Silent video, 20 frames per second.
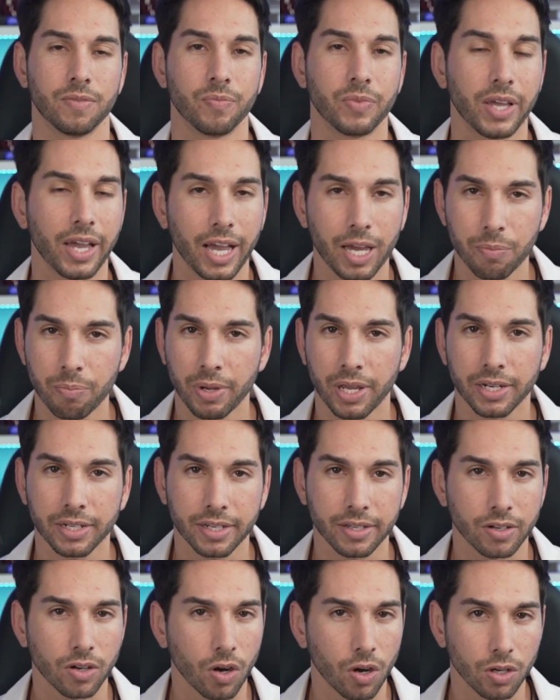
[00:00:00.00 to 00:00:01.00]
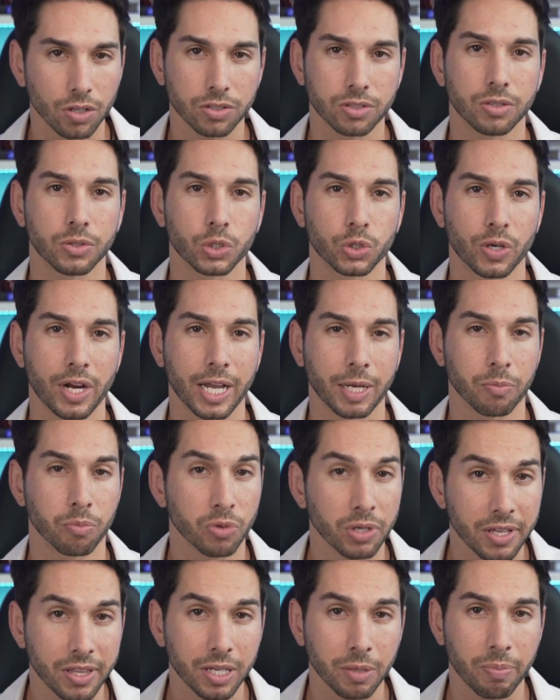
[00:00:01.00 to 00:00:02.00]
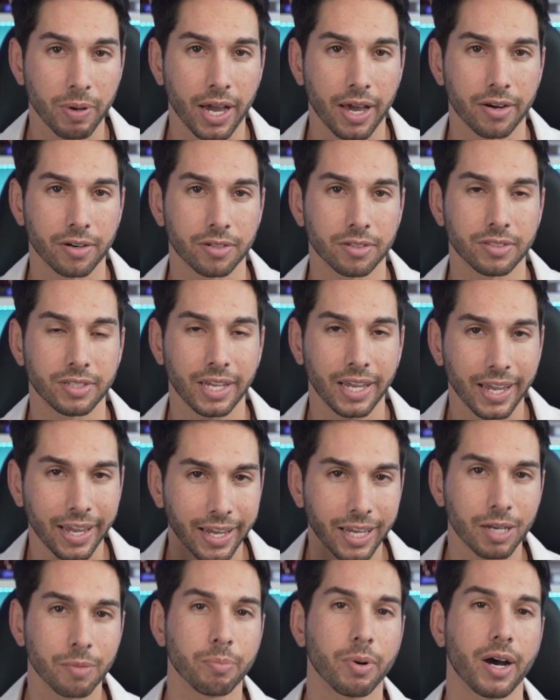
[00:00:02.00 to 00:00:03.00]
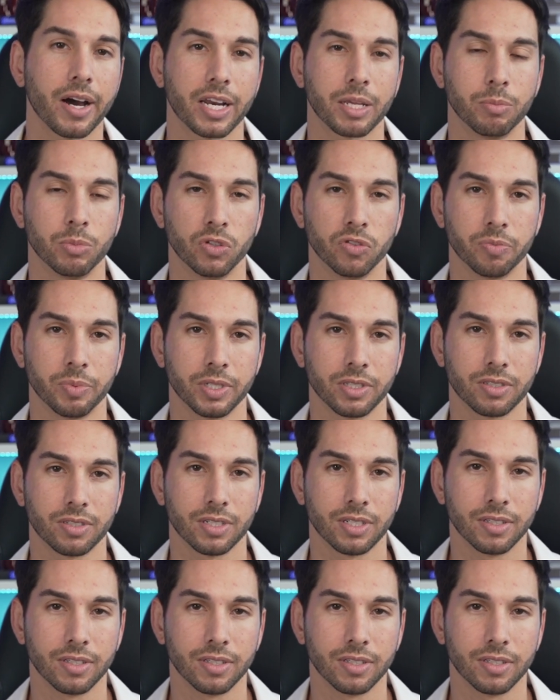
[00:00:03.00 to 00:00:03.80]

The headband can also track breathing patterns and body movements,